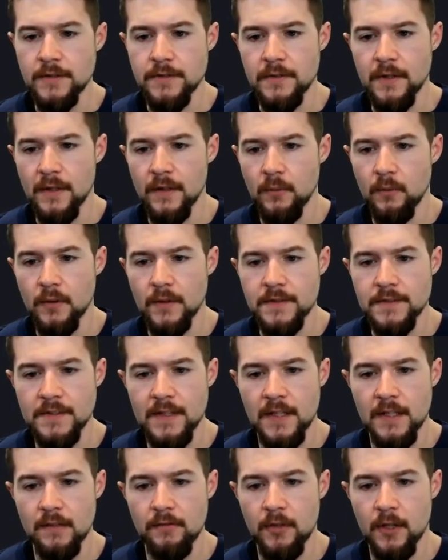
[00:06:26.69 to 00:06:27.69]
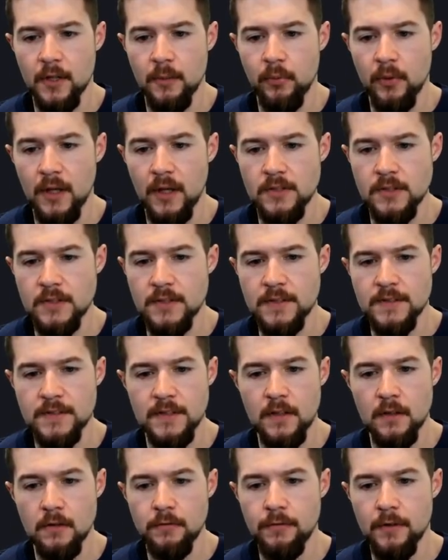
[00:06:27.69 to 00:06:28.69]
now that we're inside of our project
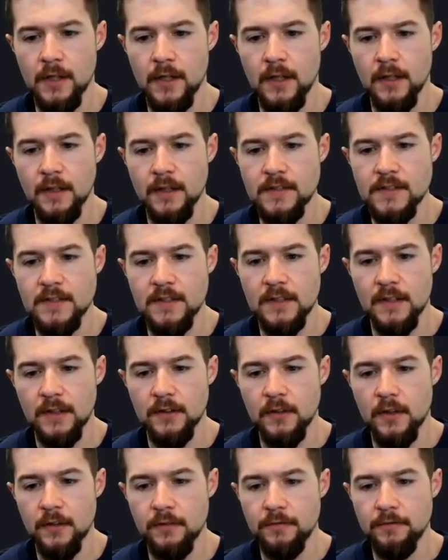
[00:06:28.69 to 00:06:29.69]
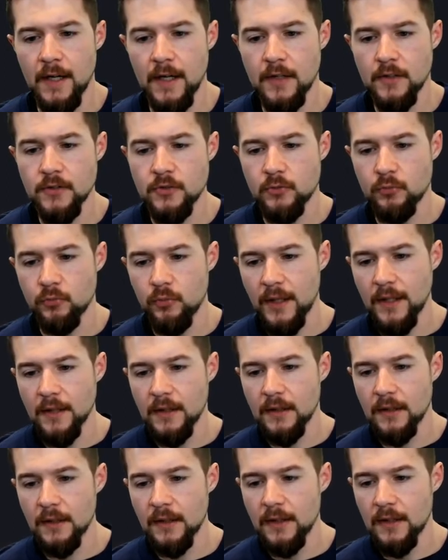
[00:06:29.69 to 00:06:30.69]
itself, let's select all the files,
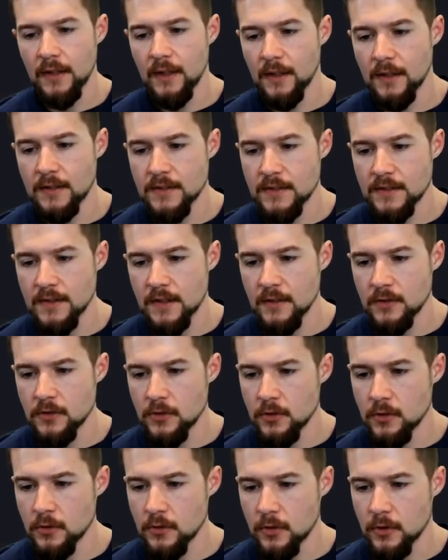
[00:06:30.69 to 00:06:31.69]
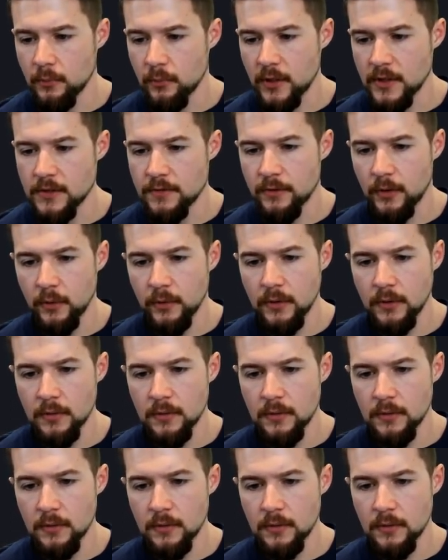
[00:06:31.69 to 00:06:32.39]
right-click, and send to compressed folder.